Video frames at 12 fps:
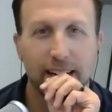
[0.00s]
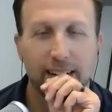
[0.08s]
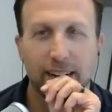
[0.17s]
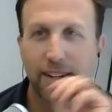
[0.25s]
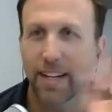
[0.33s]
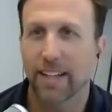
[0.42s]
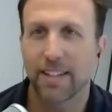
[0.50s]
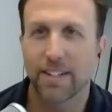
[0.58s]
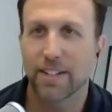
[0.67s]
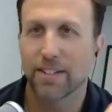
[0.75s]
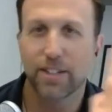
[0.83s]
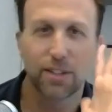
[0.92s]
Okay, then
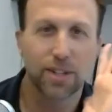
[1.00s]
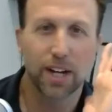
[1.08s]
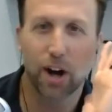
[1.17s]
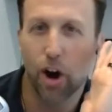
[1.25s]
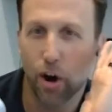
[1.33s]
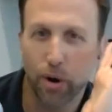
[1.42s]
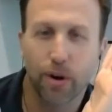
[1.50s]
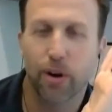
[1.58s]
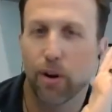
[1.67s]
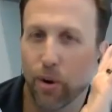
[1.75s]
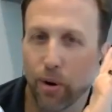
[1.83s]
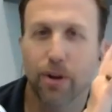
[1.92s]
just do it.
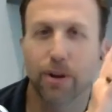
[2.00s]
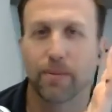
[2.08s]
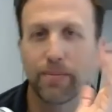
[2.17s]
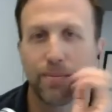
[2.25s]
Aurum.